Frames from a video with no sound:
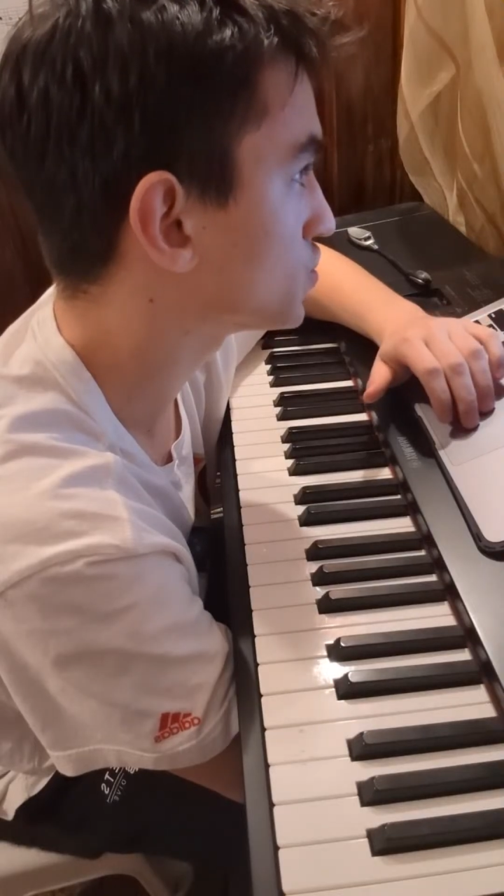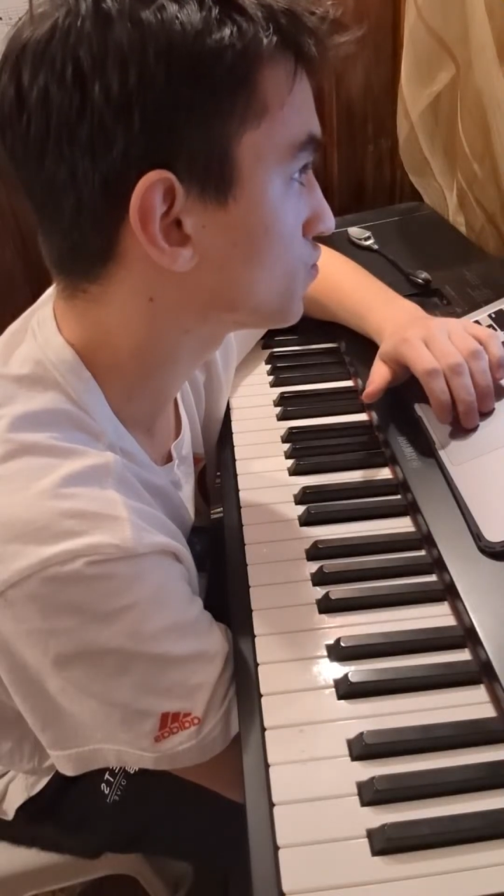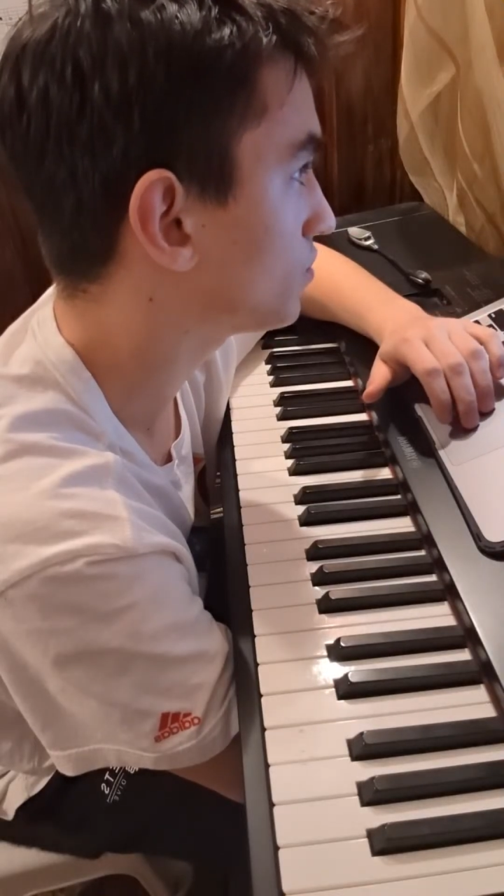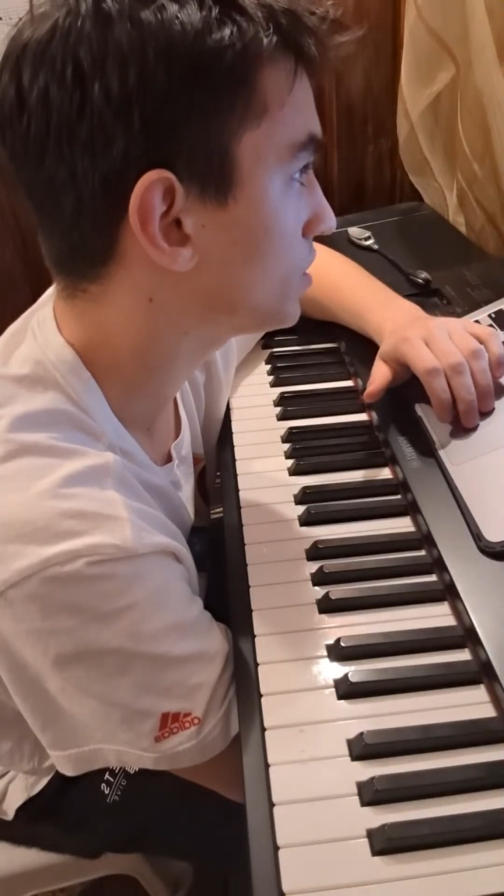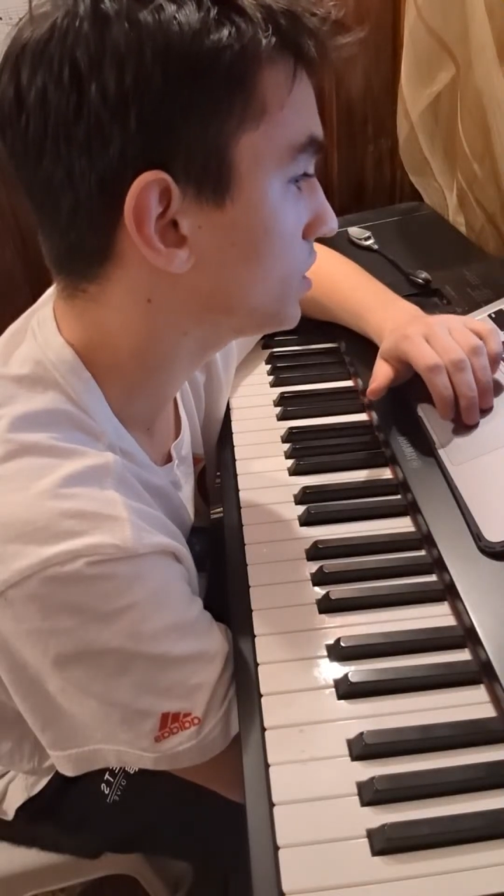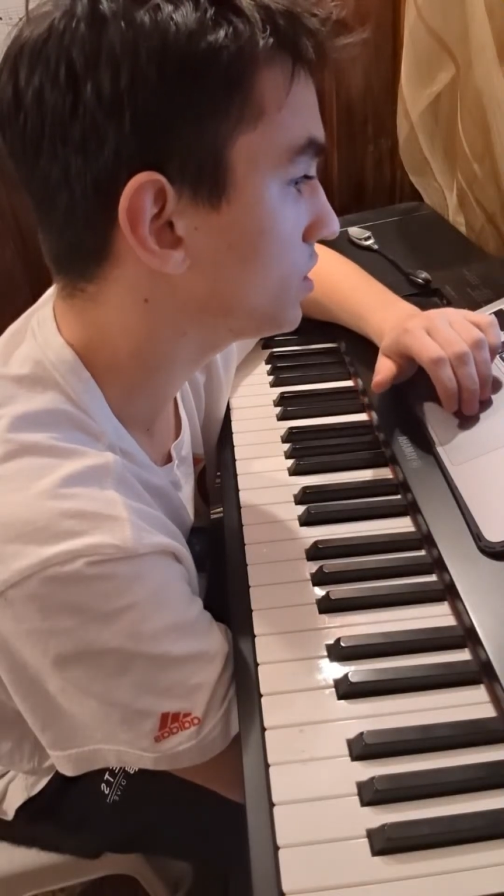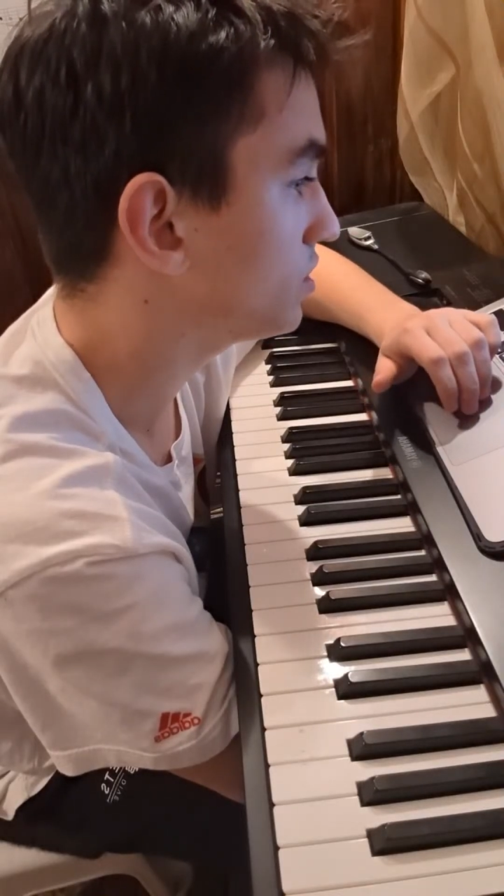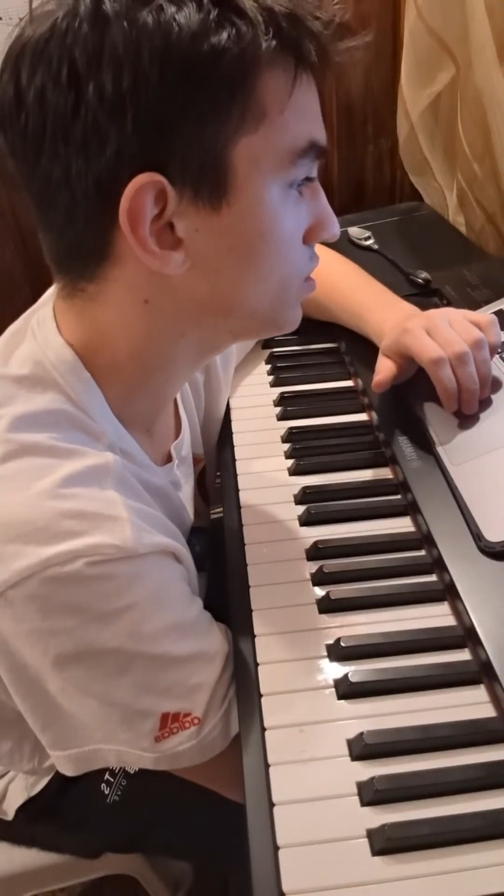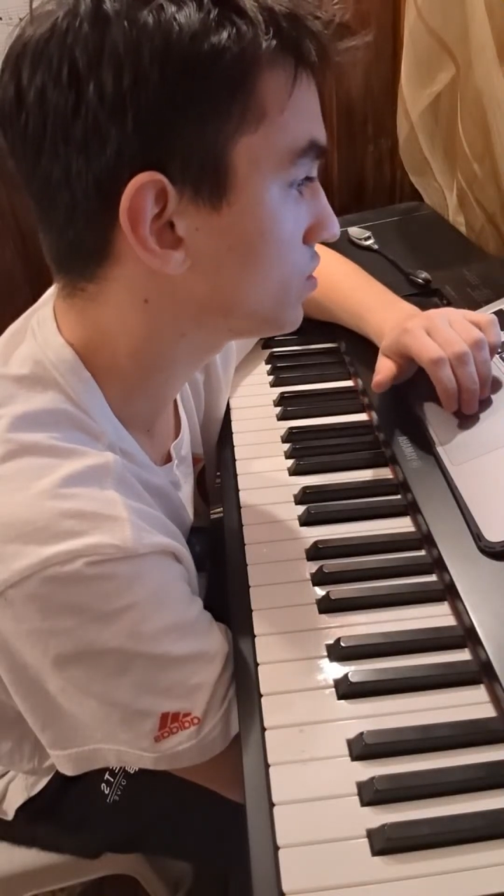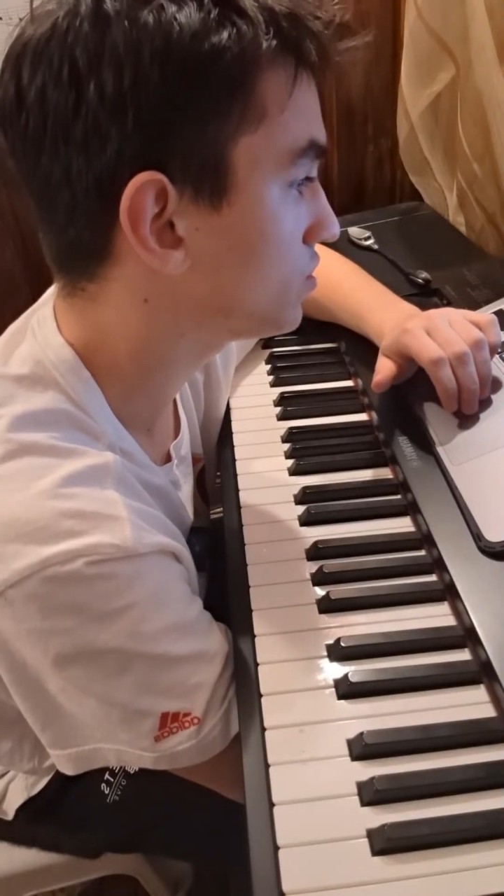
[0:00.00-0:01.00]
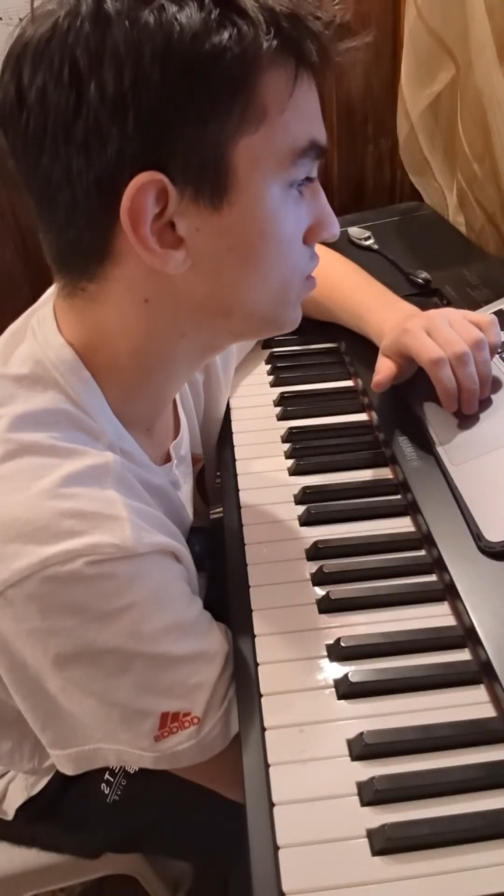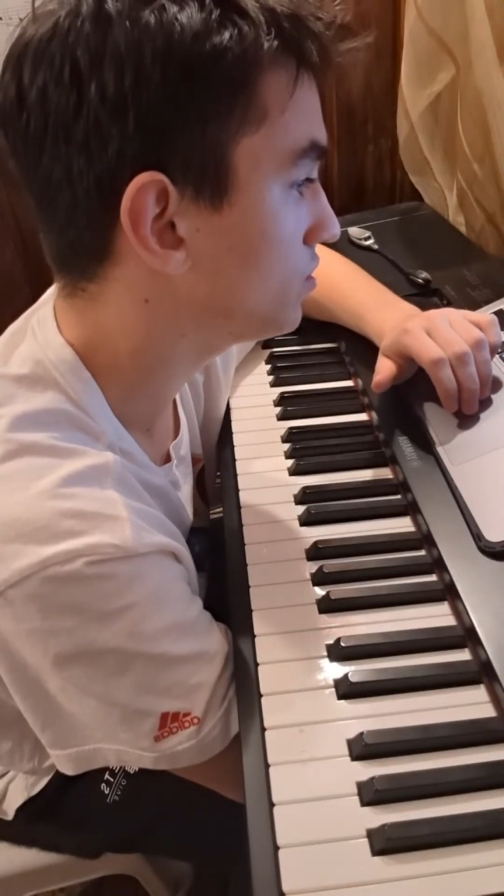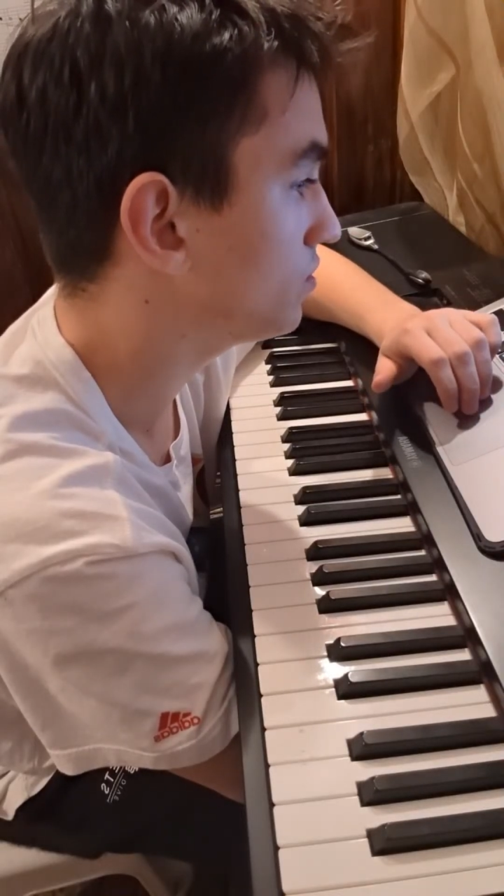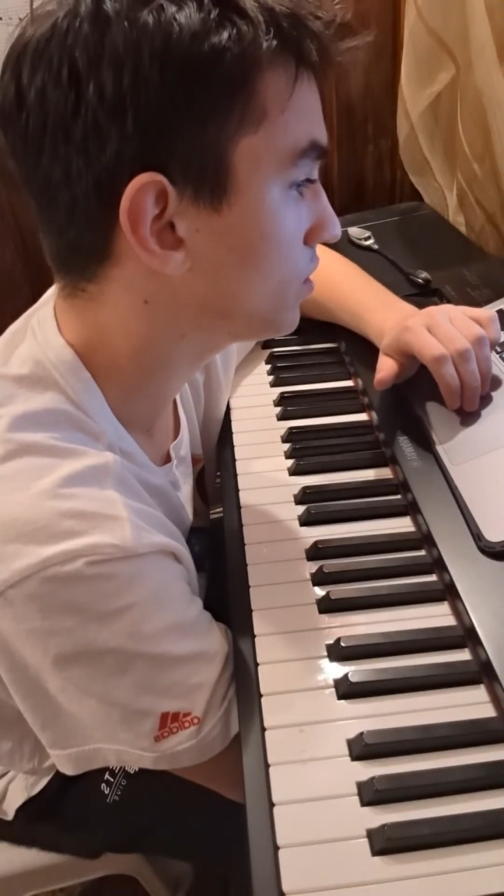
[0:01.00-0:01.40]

1, 2.